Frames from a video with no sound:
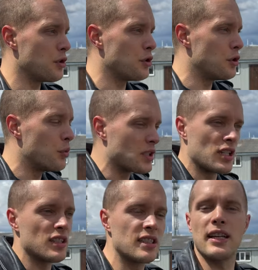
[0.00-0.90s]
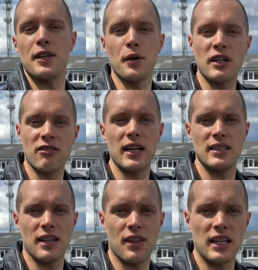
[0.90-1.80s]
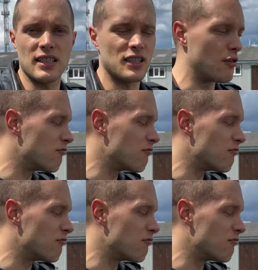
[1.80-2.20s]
you would consider doing crazy things. It's a